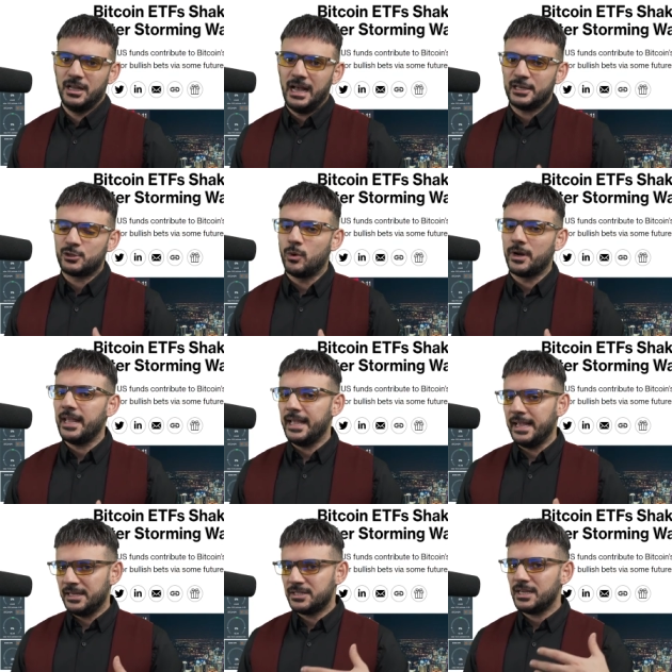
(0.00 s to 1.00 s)
as what it
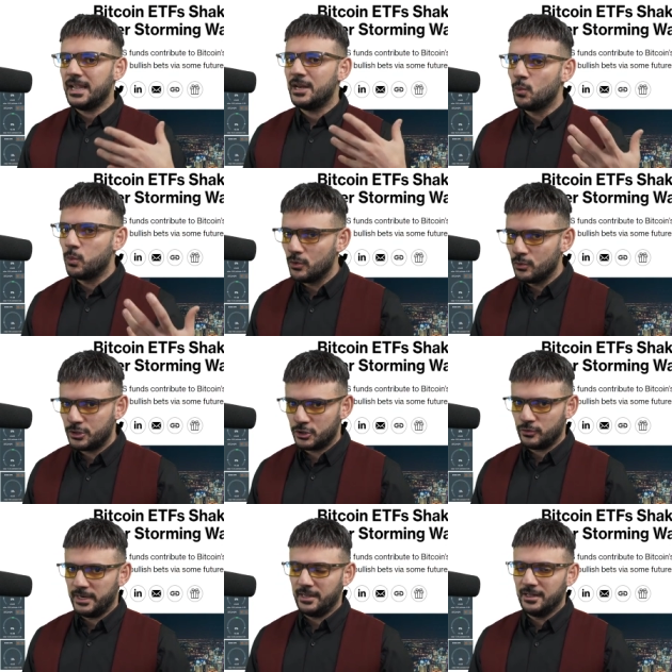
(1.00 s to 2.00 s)
is in Wall
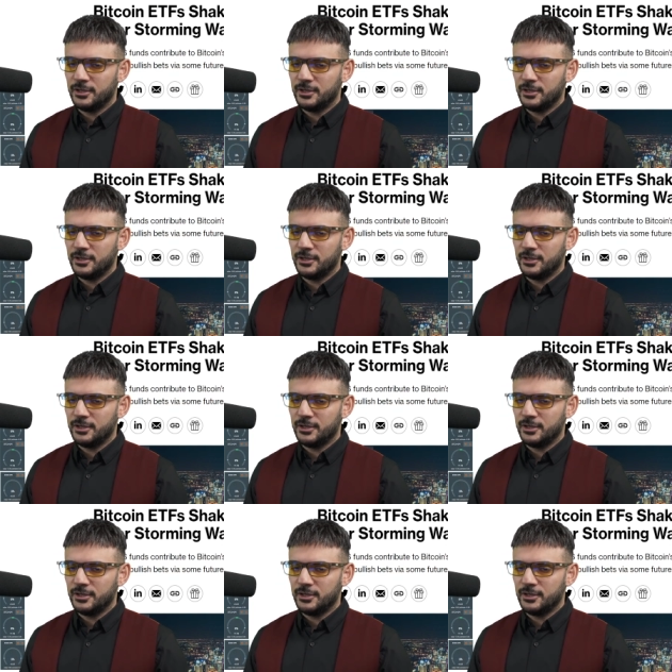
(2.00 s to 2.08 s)
Street.